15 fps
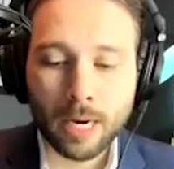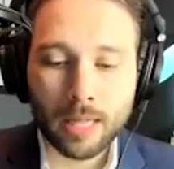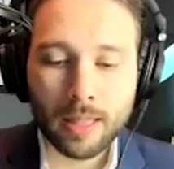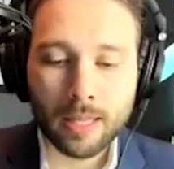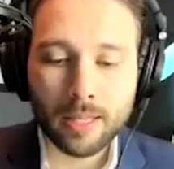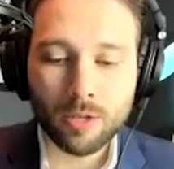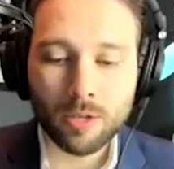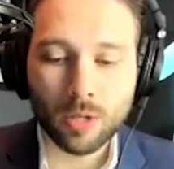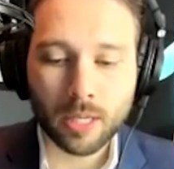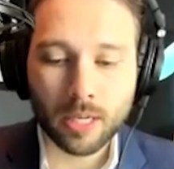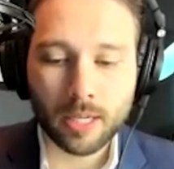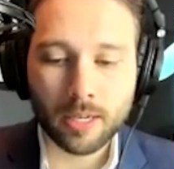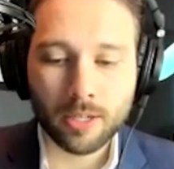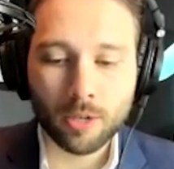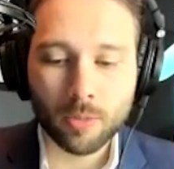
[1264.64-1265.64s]
think that you look at
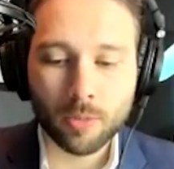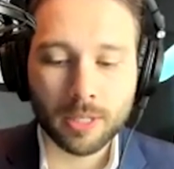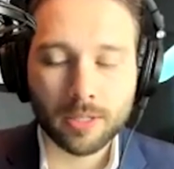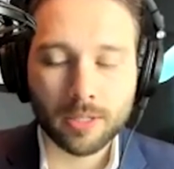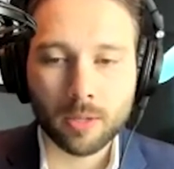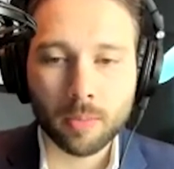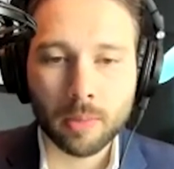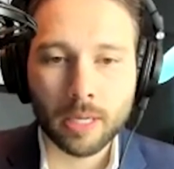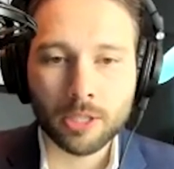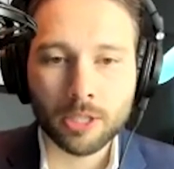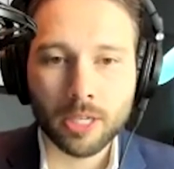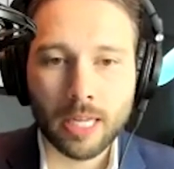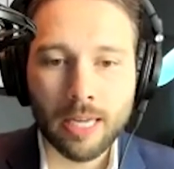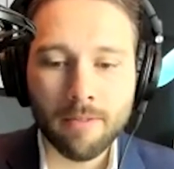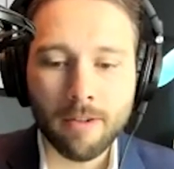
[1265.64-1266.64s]
it, your particular
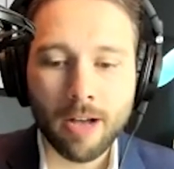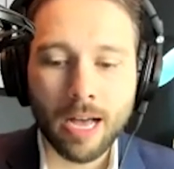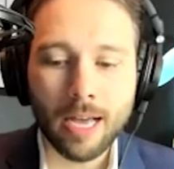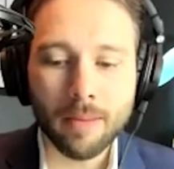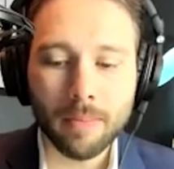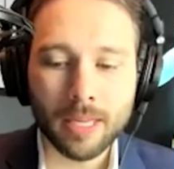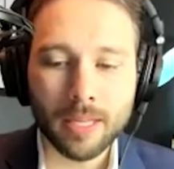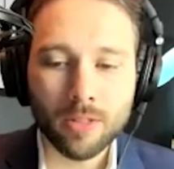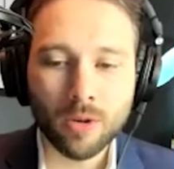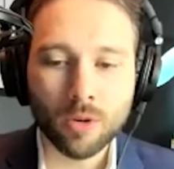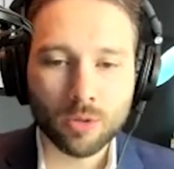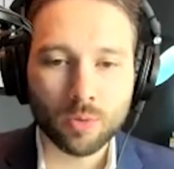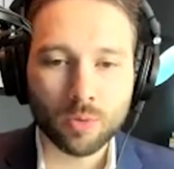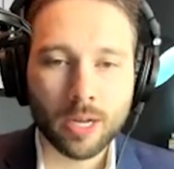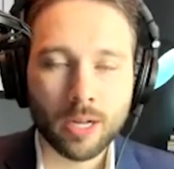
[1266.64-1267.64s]
budget. If I'm in
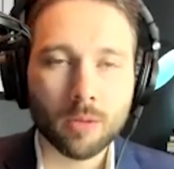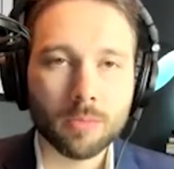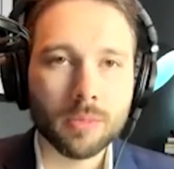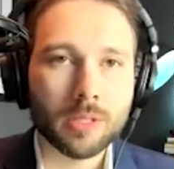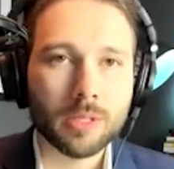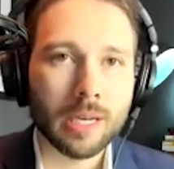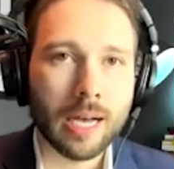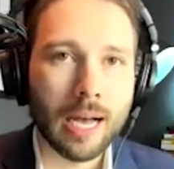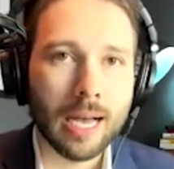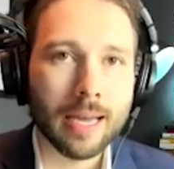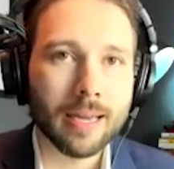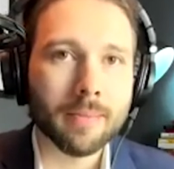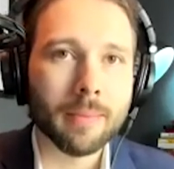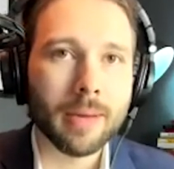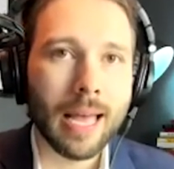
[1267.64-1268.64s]
those realms, I
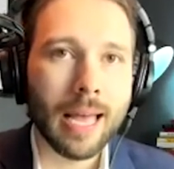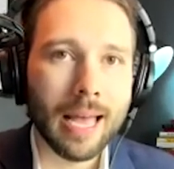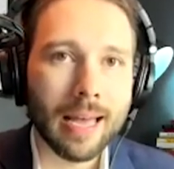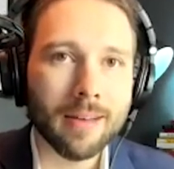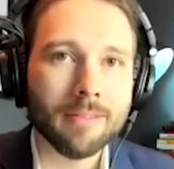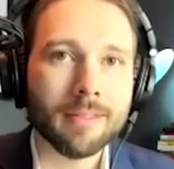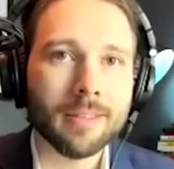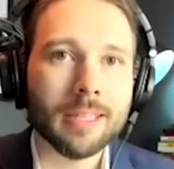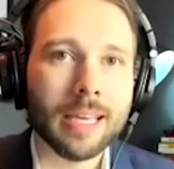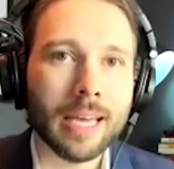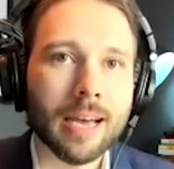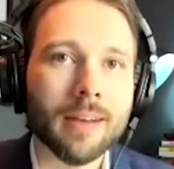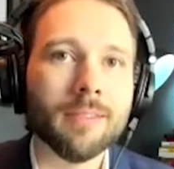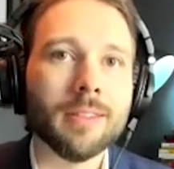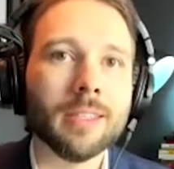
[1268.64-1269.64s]
am heavily,
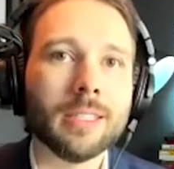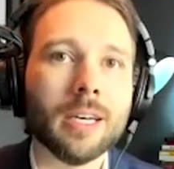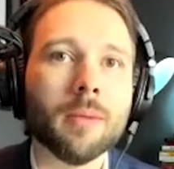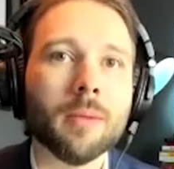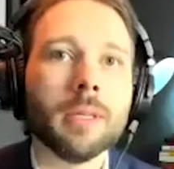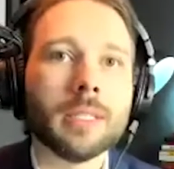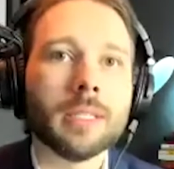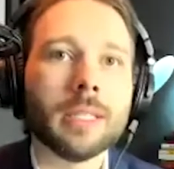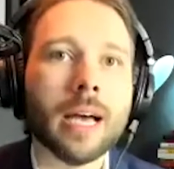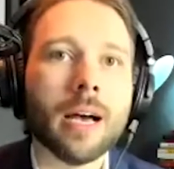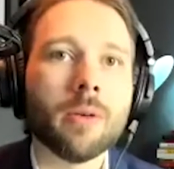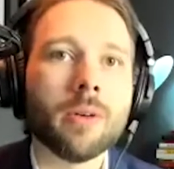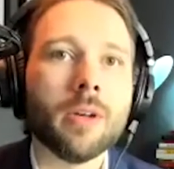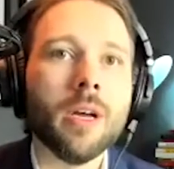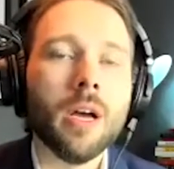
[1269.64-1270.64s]
heavily doubling
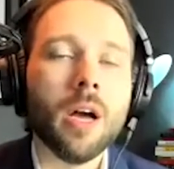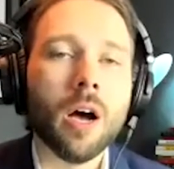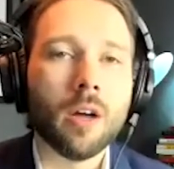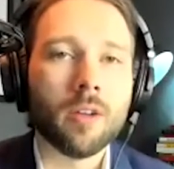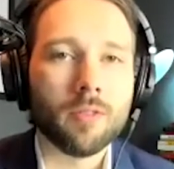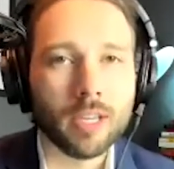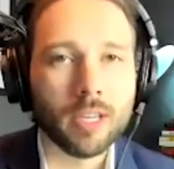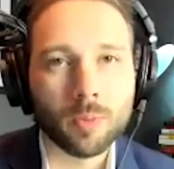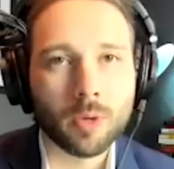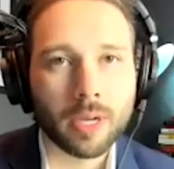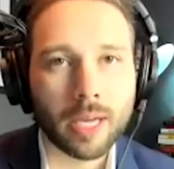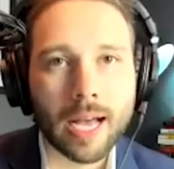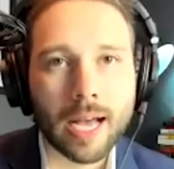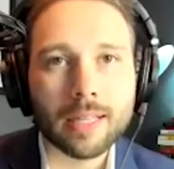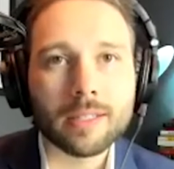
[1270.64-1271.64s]
down on Facebook
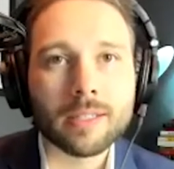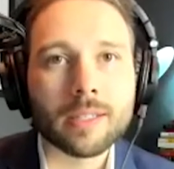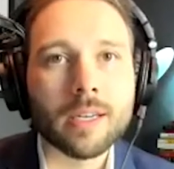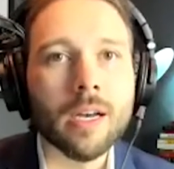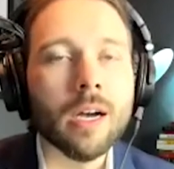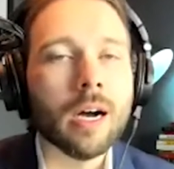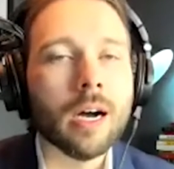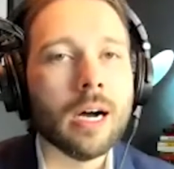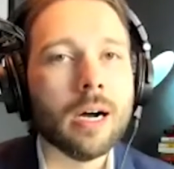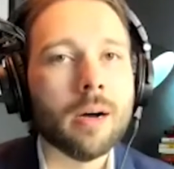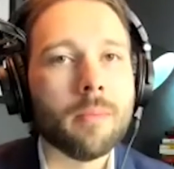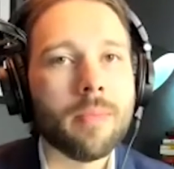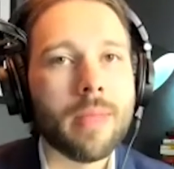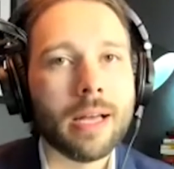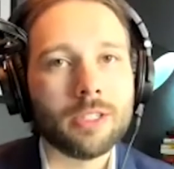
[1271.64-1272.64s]
ads.
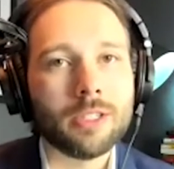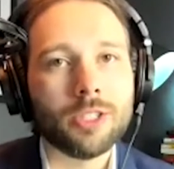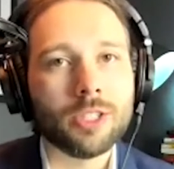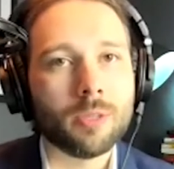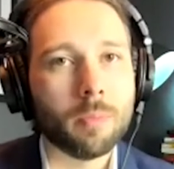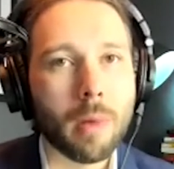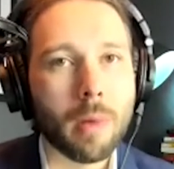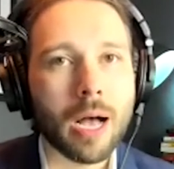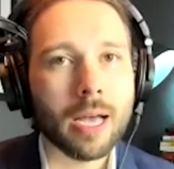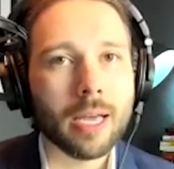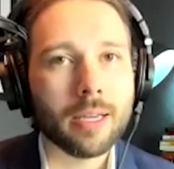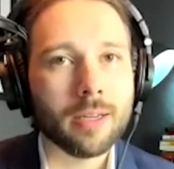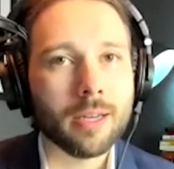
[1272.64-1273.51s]
That's just my